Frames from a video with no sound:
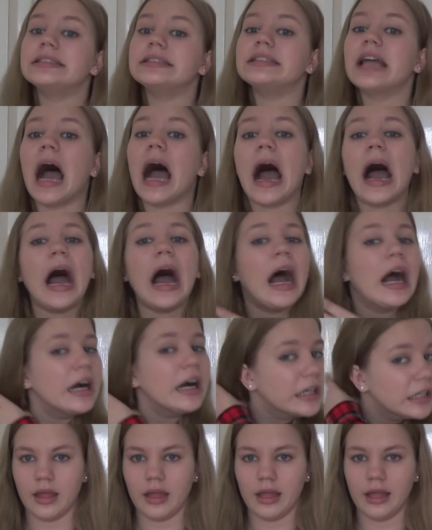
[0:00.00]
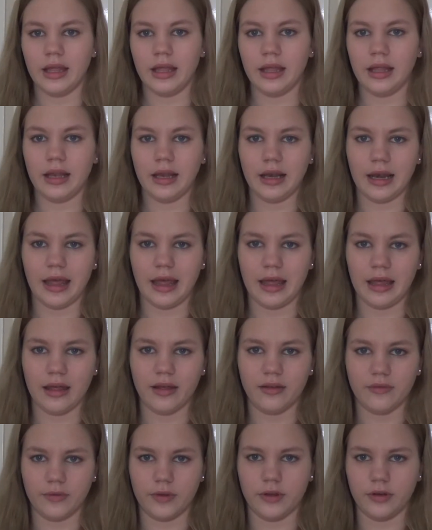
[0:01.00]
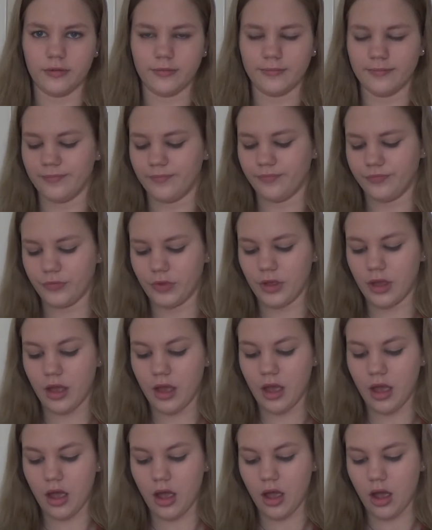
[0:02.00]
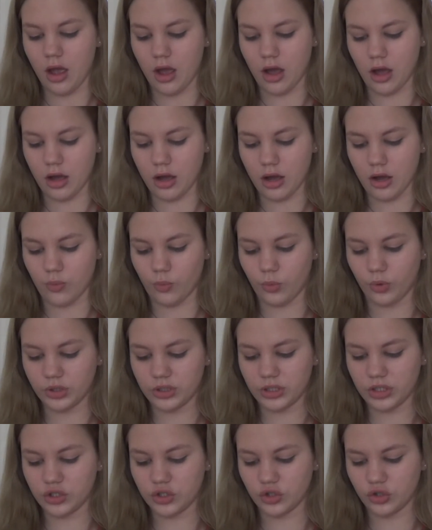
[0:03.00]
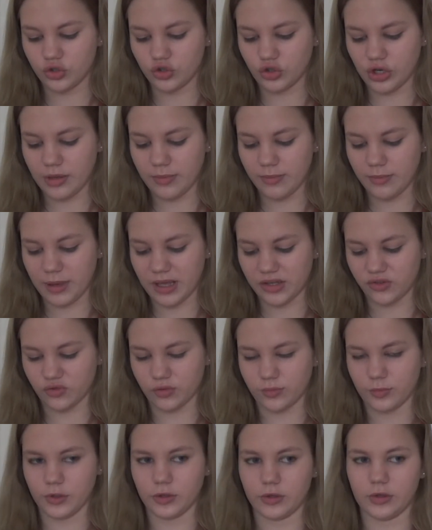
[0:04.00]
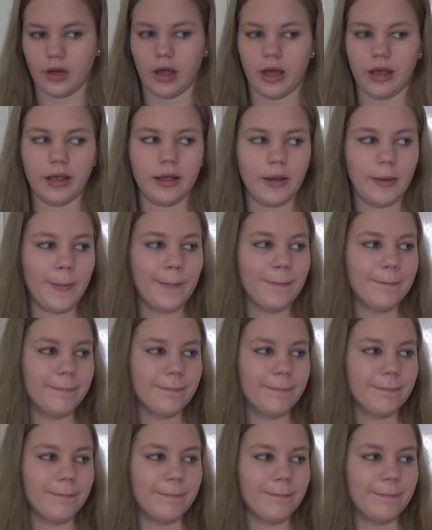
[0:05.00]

Yeah. 11. What does your dream bedroom look like?